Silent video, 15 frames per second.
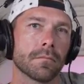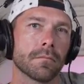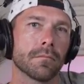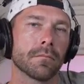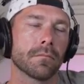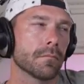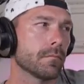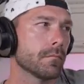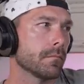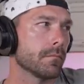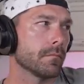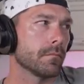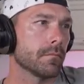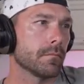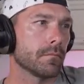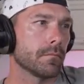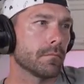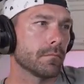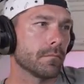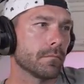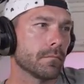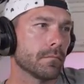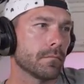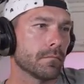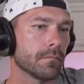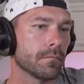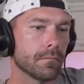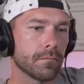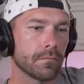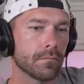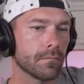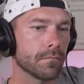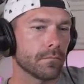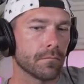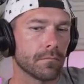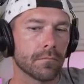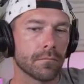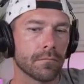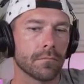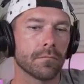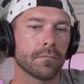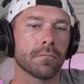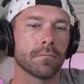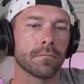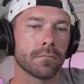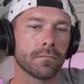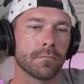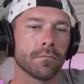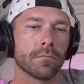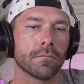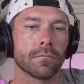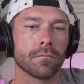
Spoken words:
No words are spoken by the person on screen.